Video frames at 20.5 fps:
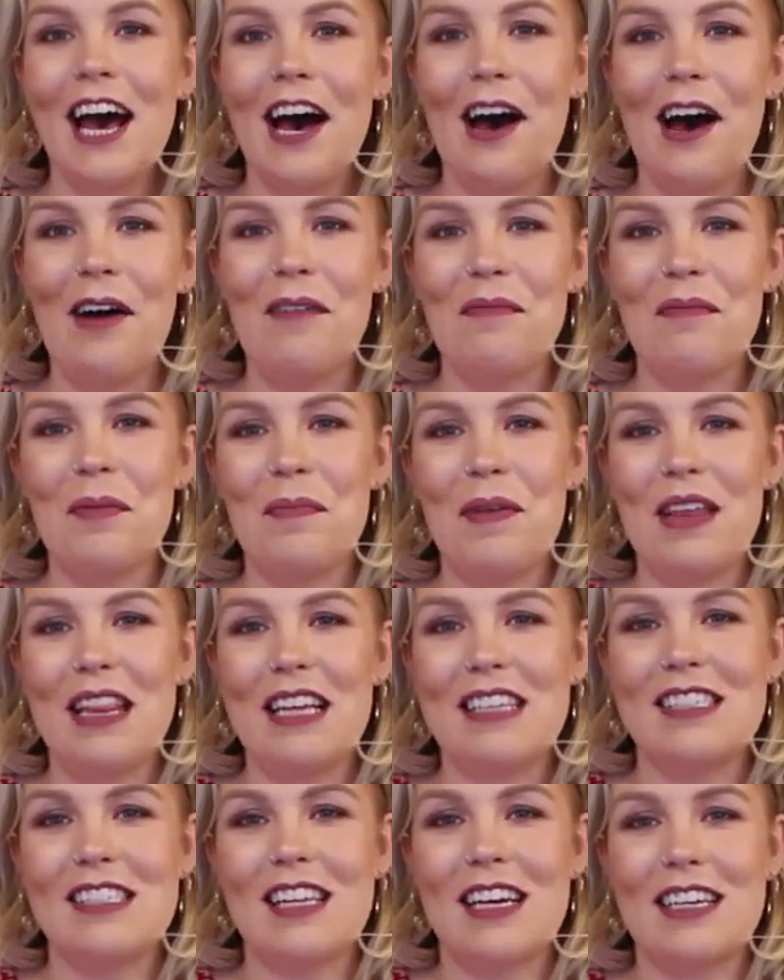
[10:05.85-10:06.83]
But
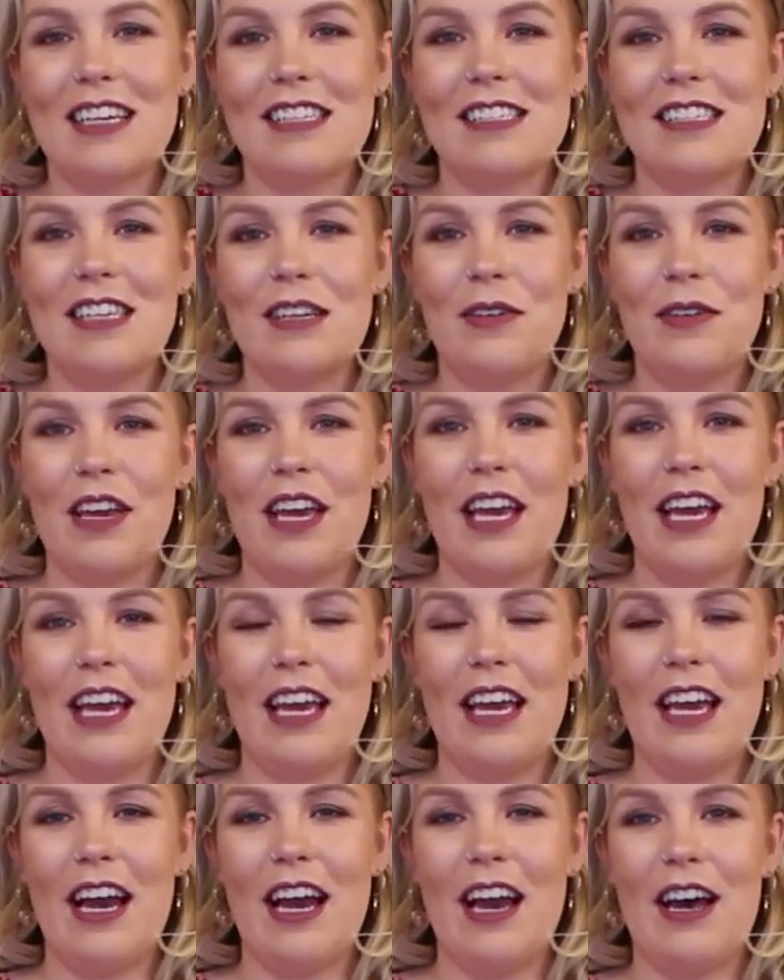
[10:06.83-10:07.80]
this is like a
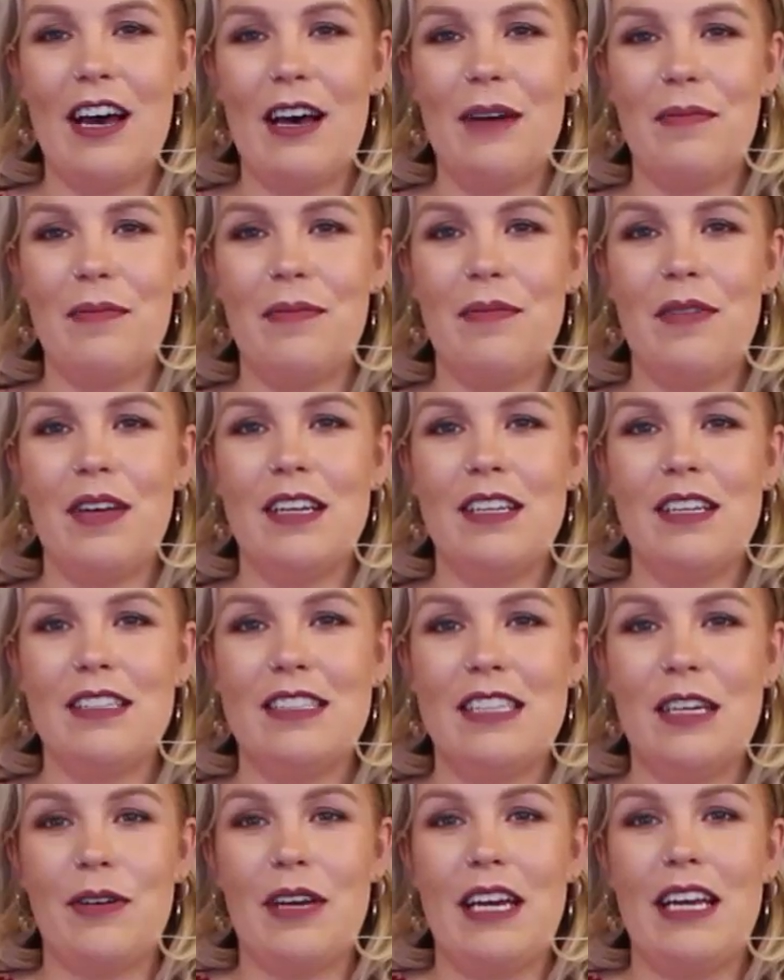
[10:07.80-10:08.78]
silky
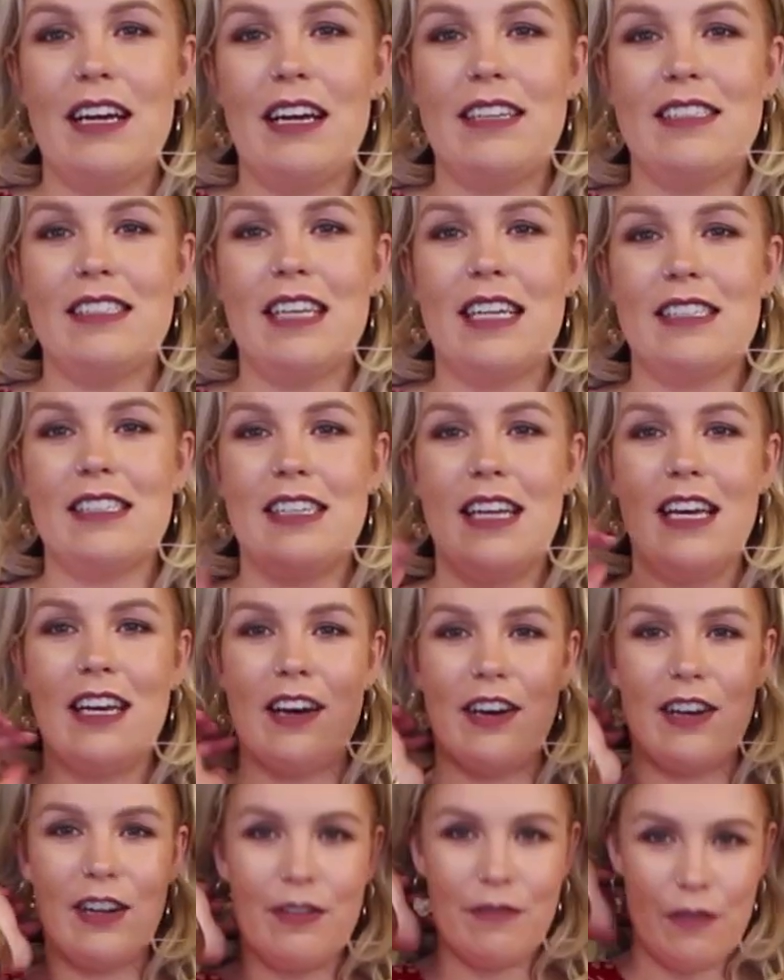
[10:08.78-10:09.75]
like satiny
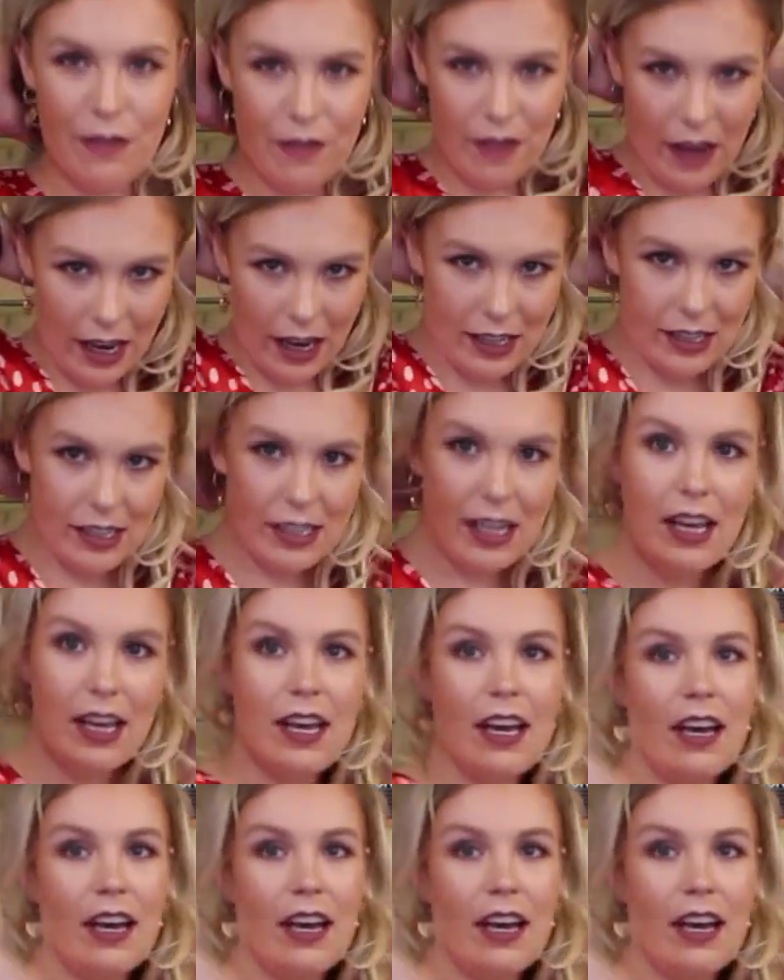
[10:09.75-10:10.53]
kind of effect,